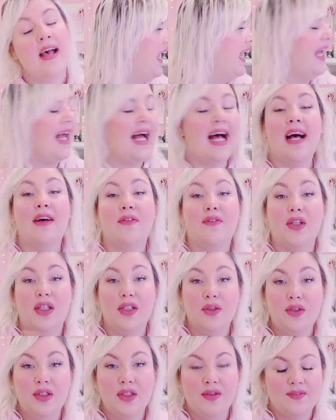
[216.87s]
I have a
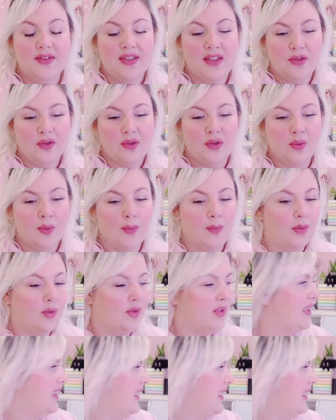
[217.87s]
YouTube video to upload